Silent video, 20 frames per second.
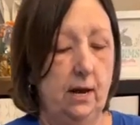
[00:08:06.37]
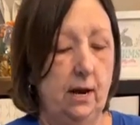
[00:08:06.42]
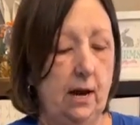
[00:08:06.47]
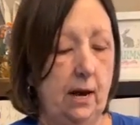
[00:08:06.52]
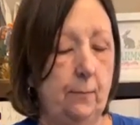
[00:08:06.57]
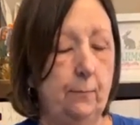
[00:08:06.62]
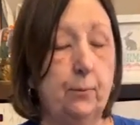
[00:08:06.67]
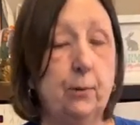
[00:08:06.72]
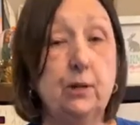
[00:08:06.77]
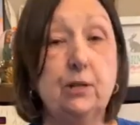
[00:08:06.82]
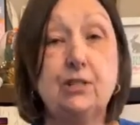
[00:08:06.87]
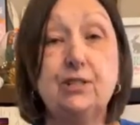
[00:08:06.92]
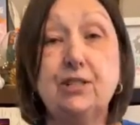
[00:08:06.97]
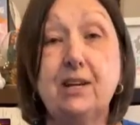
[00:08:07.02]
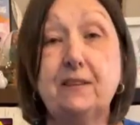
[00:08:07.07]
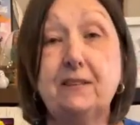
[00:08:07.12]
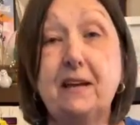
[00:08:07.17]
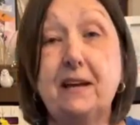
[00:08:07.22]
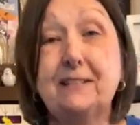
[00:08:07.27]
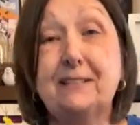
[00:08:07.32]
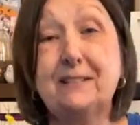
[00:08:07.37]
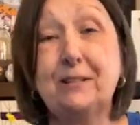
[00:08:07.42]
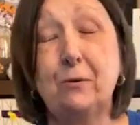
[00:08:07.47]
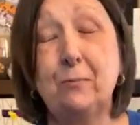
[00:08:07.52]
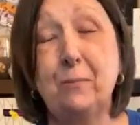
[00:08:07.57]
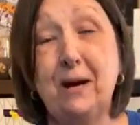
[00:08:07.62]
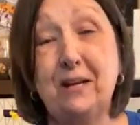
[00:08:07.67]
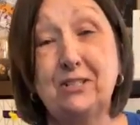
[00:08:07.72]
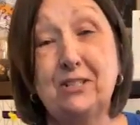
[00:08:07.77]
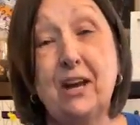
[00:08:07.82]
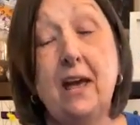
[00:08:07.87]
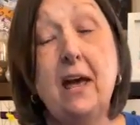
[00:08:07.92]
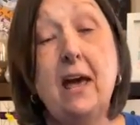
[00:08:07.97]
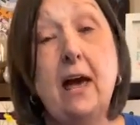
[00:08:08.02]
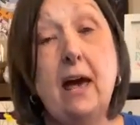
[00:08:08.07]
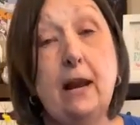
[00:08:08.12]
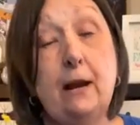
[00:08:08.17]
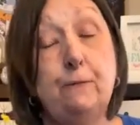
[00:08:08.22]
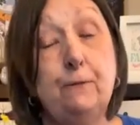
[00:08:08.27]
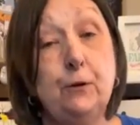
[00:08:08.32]
I appreciate that so much.
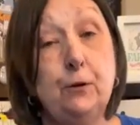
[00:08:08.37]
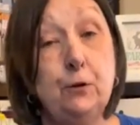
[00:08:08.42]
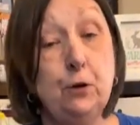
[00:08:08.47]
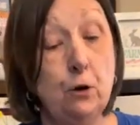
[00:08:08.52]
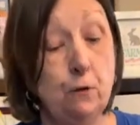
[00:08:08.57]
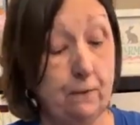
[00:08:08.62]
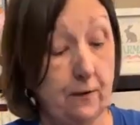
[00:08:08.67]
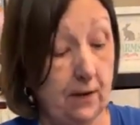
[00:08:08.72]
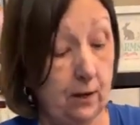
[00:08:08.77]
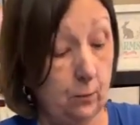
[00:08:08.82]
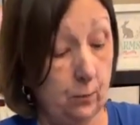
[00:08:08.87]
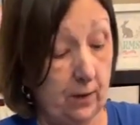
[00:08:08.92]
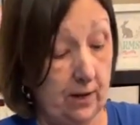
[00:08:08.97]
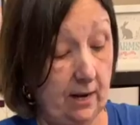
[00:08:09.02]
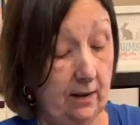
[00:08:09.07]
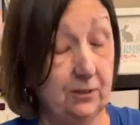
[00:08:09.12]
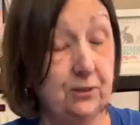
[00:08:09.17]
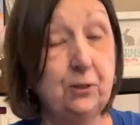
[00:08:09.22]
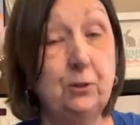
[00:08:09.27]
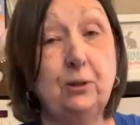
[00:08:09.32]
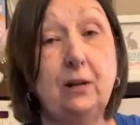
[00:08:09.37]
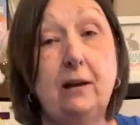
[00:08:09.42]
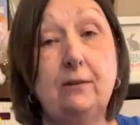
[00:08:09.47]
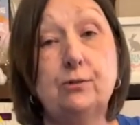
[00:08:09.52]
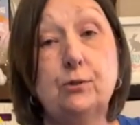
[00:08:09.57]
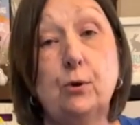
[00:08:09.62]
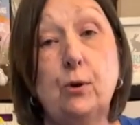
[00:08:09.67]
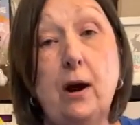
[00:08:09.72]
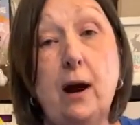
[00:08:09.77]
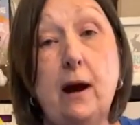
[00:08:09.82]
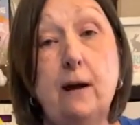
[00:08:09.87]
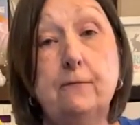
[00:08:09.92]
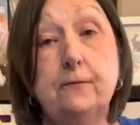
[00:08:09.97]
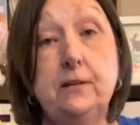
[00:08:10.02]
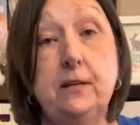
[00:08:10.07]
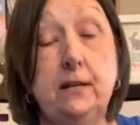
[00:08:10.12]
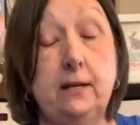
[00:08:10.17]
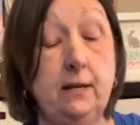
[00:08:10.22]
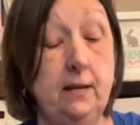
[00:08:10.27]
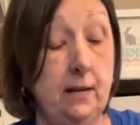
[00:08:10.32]
And if you know of anyone else who loves
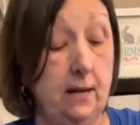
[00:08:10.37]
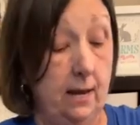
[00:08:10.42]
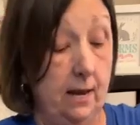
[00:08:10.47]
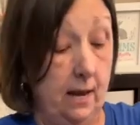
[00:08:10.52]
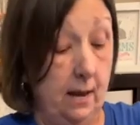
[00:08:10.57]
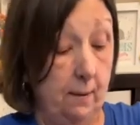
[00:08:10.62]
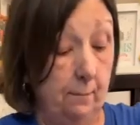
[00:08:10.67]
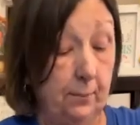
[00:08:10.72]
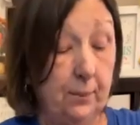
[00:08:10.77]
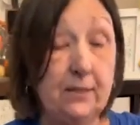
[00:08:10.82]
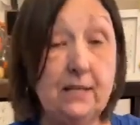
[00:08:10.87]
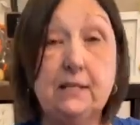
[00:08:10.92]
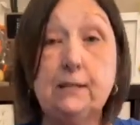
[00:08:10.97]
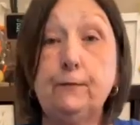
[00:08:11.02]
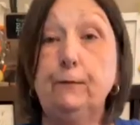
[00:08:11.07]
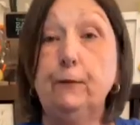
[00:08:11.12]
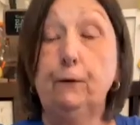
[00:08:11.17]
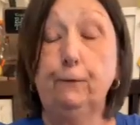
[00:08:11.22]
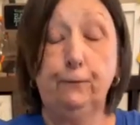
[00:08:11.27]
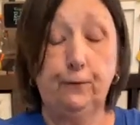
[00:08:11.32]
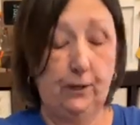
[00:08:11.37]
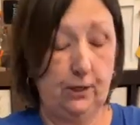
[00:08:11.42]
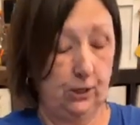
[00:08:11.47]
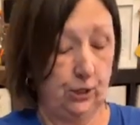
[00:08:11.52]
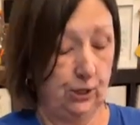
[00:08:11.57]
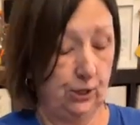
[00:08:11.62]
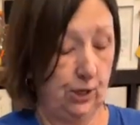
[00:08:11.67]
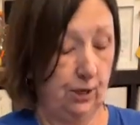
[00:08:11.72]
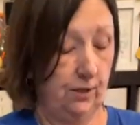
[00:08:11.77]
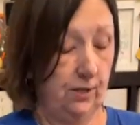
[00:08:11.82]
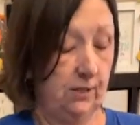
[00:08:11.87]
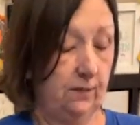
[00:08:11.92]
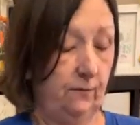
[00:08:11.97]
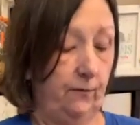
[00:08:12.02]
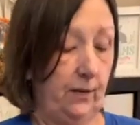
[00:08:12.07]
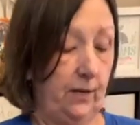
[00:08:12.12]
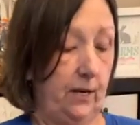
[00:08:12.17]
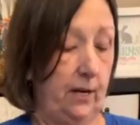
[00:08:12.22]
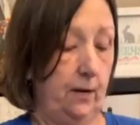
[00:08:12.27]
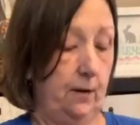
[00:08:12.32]
crafting, please feel free to share this
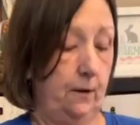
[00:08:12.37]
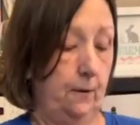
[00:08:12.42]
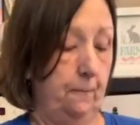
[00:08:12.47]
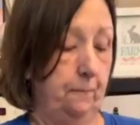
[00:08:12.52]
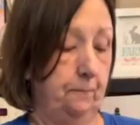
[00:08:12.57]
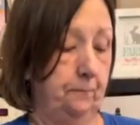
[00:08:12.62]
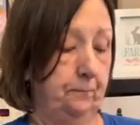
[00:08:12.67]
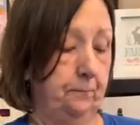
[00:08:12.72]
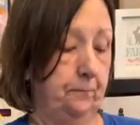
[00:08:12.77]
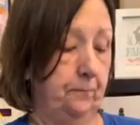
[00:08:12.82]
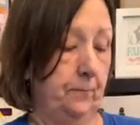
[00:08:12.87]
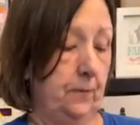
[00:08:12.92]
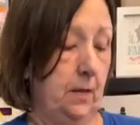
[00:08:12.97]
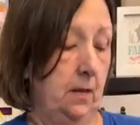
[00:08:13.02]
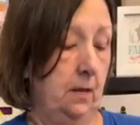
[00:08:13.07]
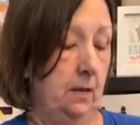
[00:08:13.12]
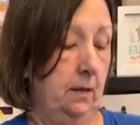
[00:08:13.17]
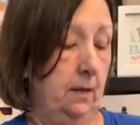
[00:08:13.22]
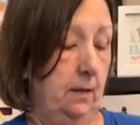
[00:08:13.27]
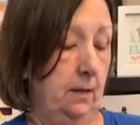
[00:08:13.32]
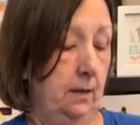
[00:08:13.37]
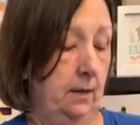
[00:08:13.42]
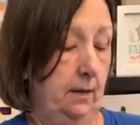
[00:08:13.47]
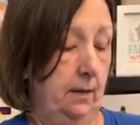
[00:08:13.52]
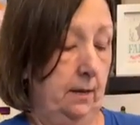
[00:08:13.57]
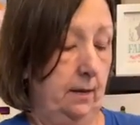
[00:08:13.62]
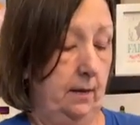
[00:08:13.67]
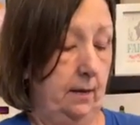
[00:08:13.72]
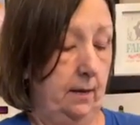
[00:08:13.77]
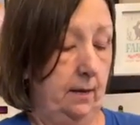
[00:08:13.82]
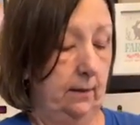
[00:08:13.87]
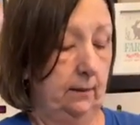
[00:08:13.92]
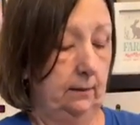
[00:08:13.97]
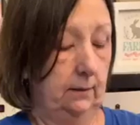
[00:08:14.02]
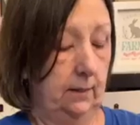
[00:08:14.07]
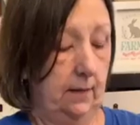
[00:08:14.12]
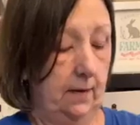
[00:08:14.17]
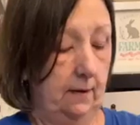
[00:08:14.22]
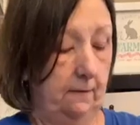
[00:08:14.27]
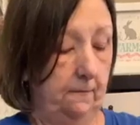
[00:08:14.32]
video. I'd
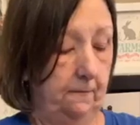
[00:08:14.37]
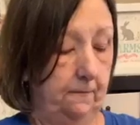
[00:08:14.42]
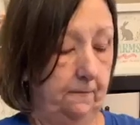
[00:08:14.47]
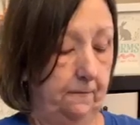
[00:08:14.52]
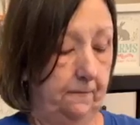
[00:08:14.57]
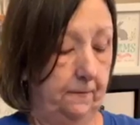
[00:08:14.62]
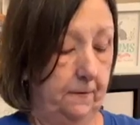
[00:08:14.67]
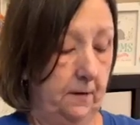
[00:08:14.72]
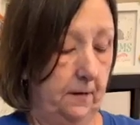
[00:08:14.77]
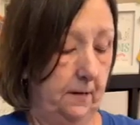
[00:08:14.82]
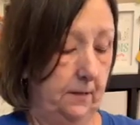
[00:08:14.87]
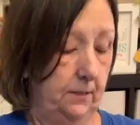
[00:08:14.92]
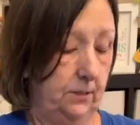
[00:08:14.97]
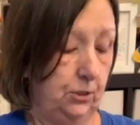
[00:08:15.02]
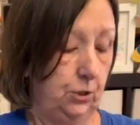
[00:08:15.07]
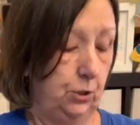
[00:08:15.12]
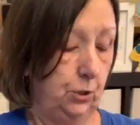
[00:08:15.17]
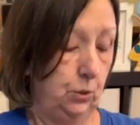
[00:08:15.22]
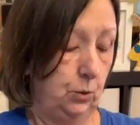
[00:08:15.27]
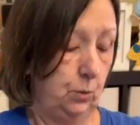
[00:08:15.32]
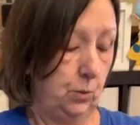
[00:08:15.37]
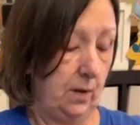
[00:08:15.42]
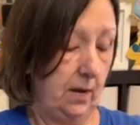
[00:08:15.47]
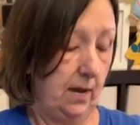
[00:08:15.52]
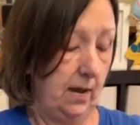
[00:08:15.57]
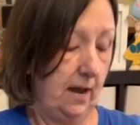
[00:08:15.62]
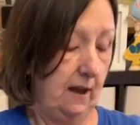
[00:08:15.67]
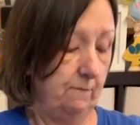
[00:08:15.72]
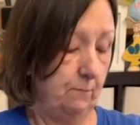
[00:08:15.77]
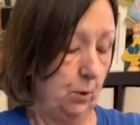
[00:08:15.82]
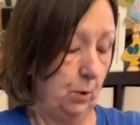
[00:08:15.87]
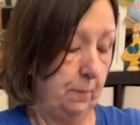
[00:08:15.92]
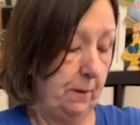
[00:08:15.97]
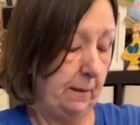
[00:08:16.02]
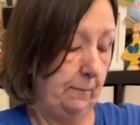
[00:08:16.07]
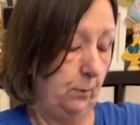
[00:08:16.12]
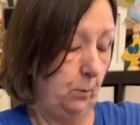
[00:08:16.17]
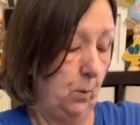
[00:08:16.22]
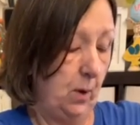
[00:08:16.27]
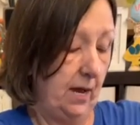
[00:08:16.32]
love to have more
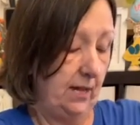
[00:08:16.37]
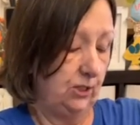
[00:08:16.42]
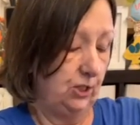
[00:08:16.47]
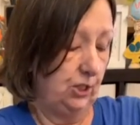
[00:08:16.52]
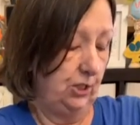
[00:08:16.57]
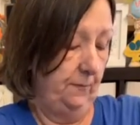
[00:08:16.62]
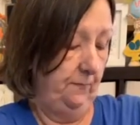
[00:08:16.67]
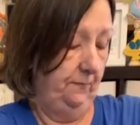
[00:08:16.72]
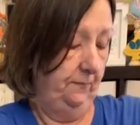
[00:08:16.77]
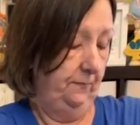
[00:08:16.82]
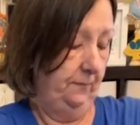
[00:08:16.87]
people watch.